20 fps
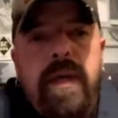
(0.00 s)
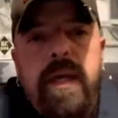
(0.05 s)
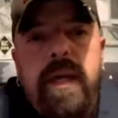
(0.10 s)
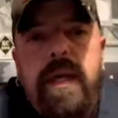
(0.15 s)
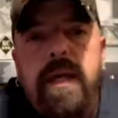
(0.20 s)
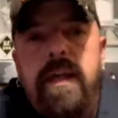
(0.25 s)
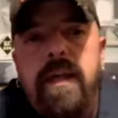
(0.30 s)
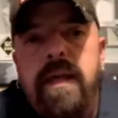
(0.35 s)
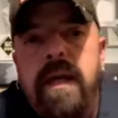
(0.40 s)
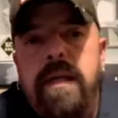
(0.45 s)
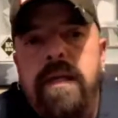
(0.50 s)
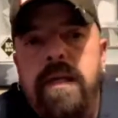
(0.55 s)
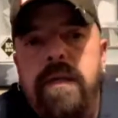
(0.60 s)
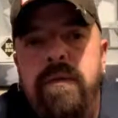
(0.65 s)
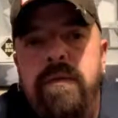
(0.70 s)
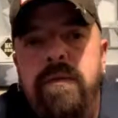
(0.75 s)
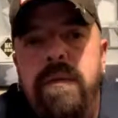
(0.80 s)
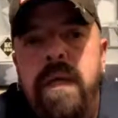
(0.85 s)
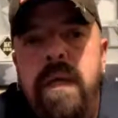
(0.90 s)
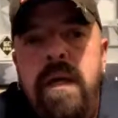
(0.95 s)
it that
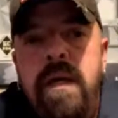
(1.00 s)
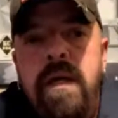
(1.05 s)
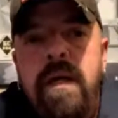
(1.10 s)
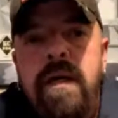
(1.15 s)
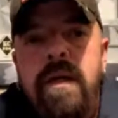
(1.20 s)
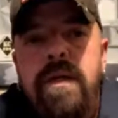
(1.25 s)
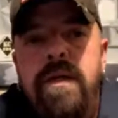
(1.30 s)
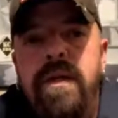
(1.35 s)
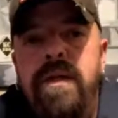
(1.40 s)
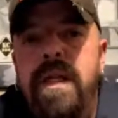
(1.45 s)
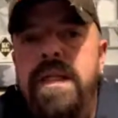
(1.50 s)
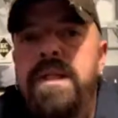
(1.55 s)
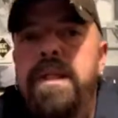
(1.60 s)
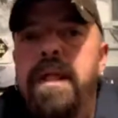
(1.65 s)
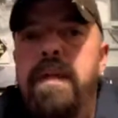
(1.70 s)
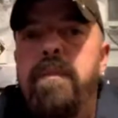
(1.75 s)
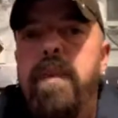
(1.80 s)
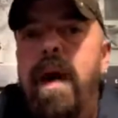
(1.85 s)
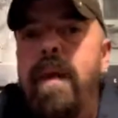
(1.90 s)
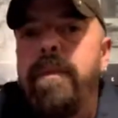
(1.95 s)
you
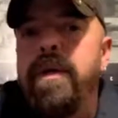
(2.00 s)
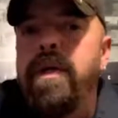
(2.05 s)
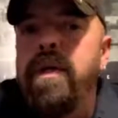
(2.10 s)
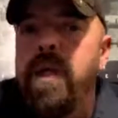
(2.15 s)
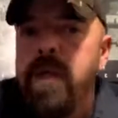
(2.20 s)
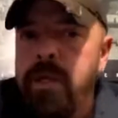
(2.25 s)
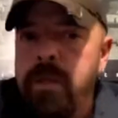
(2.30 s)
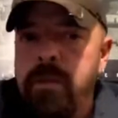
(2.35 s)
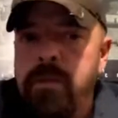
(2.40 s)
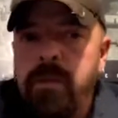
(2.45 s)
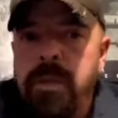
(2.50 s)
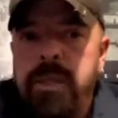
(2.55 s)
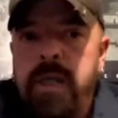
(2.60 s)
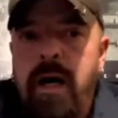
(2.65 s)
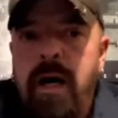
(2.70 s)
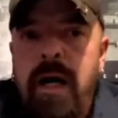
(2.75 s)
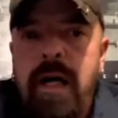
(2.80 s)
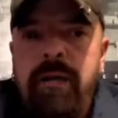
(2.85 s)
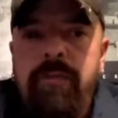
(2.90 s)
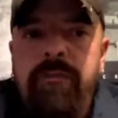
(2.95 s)
traditionally probably couldn't with the
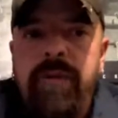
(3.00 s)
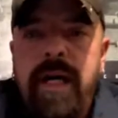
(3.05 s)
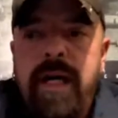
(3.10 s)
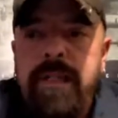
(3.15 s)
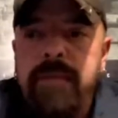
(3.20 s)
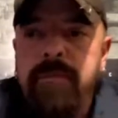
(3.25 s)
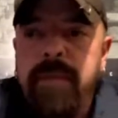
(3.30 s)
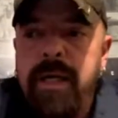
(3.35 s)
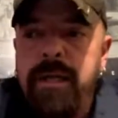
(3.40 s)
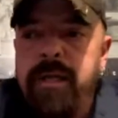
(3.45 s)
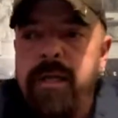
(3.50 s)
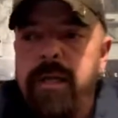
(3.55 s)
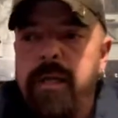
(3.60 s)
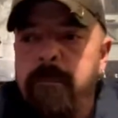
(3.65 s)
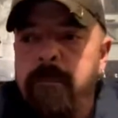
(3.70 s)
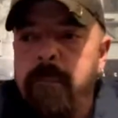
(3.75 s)
hot and fast method.